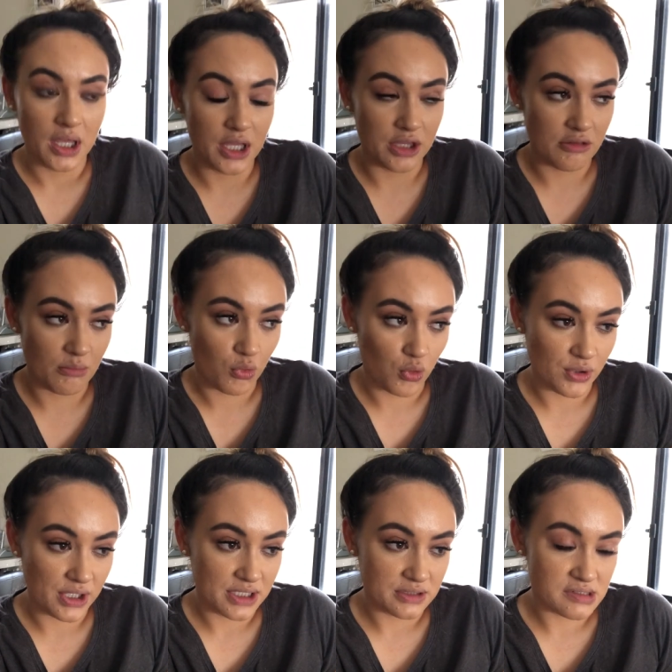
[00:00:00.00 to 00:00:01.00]
in the
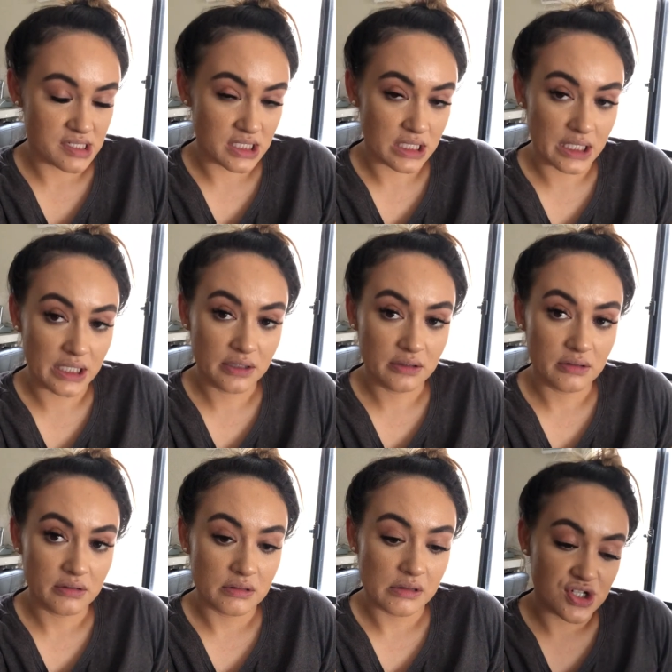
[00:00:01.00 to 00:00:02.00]
mornings again
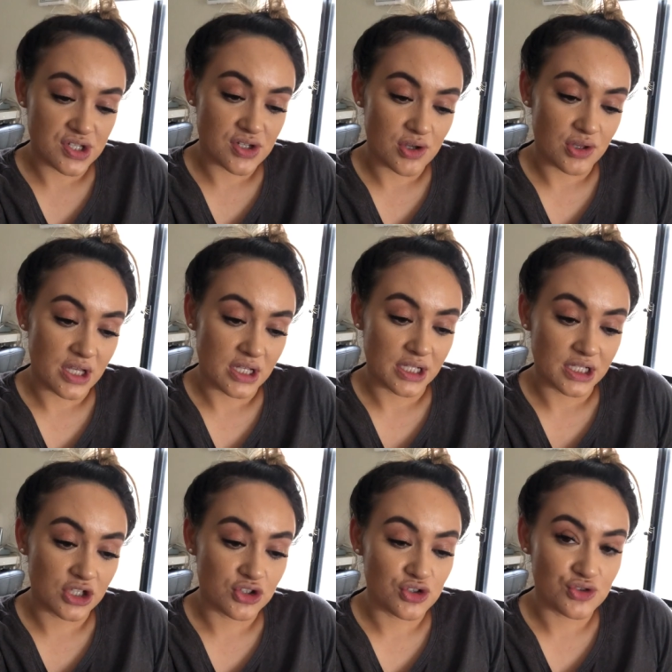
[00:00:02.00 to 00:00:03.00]
just so that I
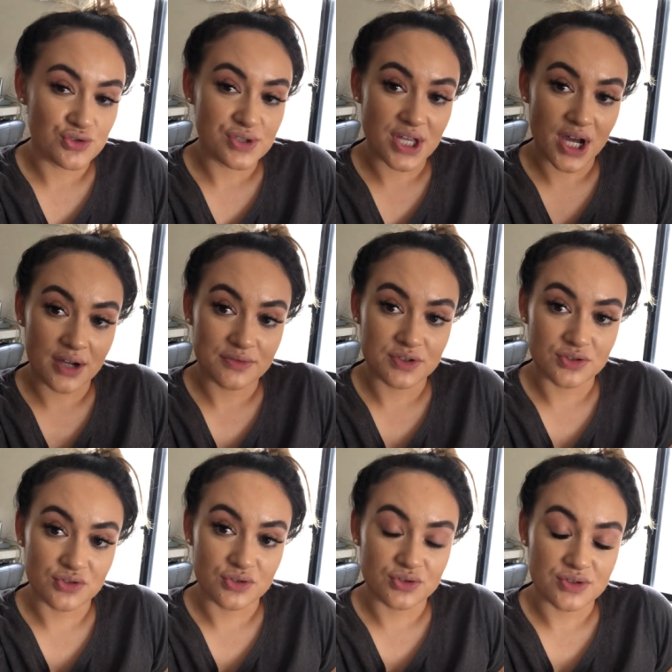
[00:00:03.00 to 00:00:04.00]
can use the
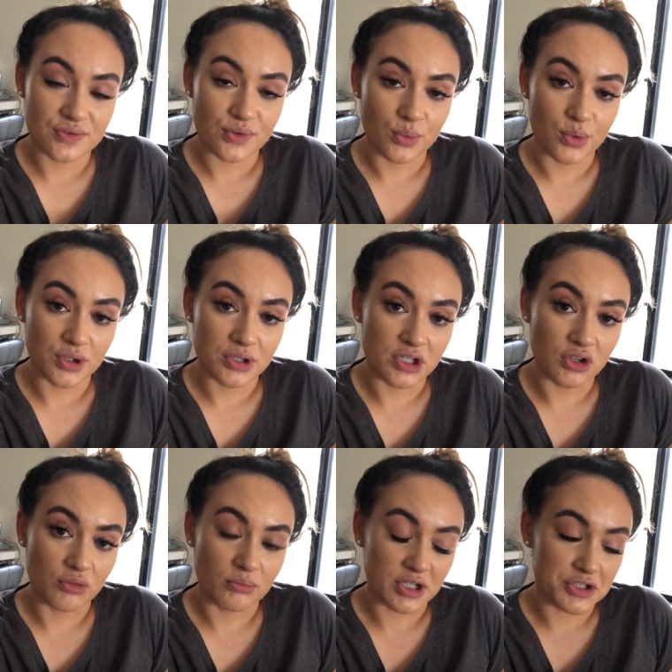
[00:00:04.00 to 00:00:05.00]
afternoons for working
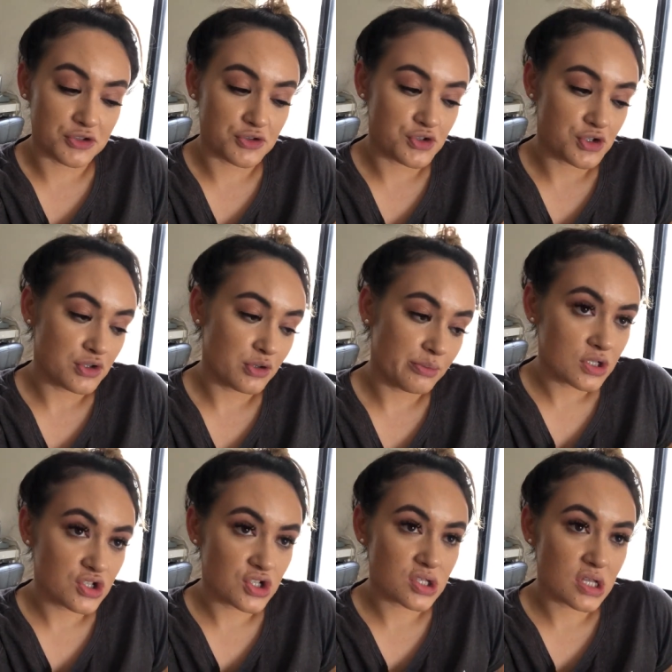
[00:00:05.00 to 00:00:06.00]
on my YouTube.
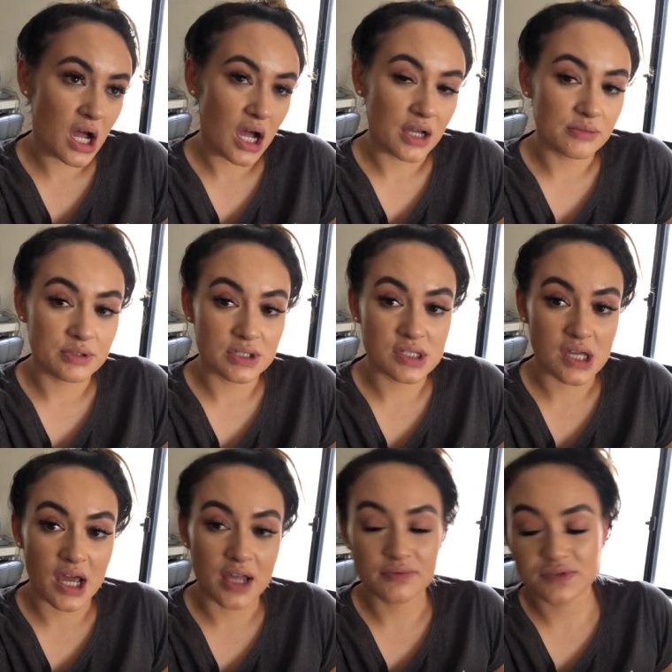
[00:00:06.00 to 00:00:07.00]
It's just hard because I
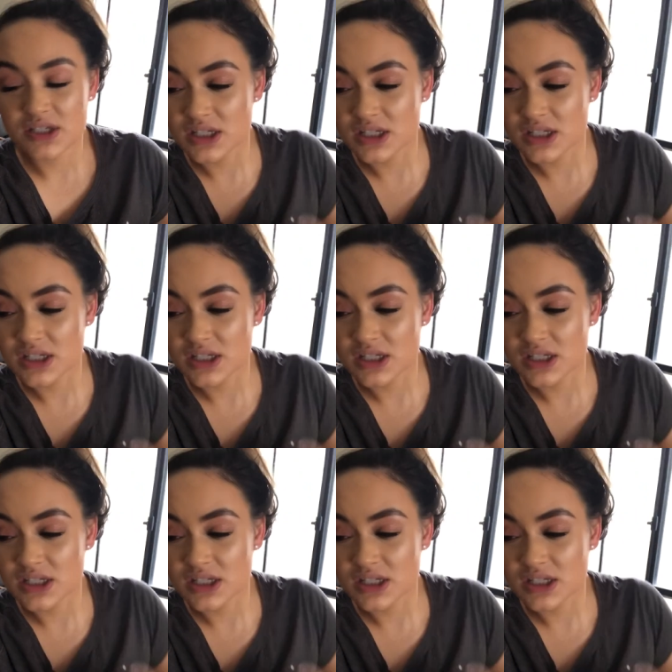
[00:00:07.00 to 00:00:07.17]
have